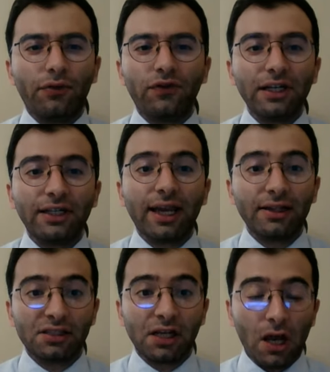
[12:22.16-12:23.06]
decades
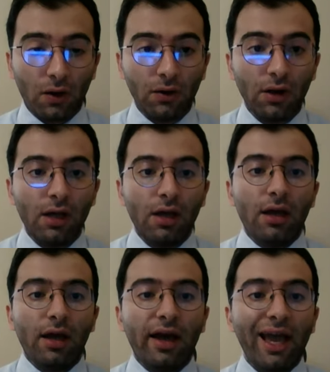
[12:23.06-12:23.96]
ago.
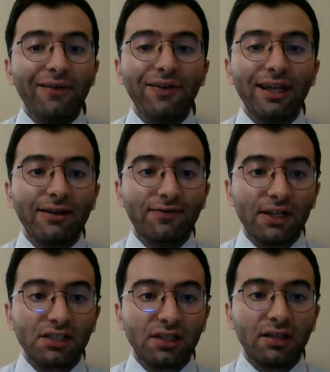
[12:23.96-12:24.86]
Uh, heavily
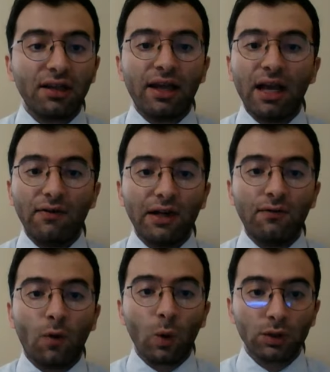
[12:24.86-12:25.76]
invested, heavily
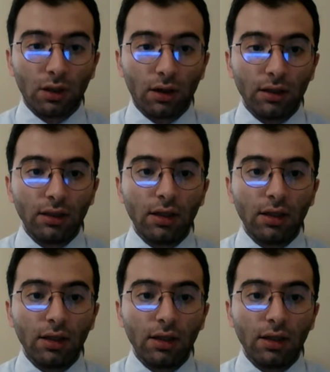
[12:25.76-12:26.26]
worked on